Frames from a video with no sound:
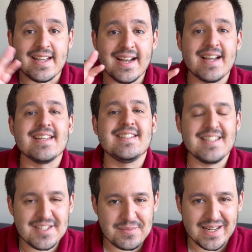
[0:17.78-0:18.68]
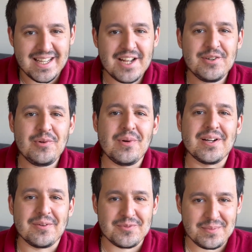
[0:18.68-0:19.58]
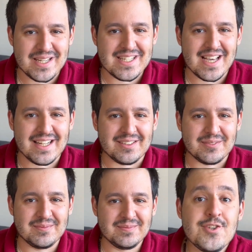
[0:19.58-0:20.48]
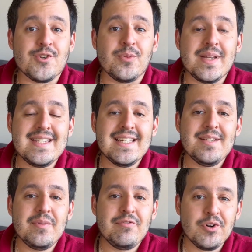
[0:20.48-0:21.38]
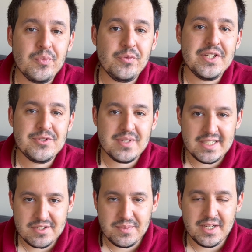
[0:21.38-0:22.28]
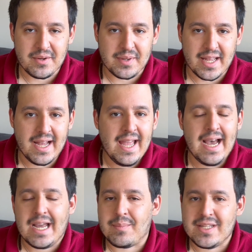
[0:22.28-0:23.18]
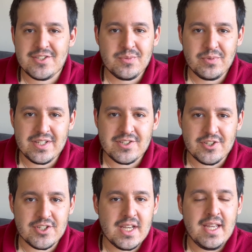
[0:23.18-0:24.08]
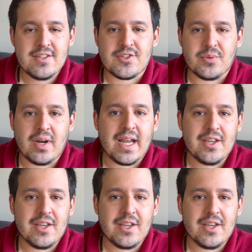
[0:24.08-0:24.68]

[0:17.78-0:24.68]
guys, this is Mariano and welcome to my channel. So basically, before moving to the Lisbon area, I made some research so I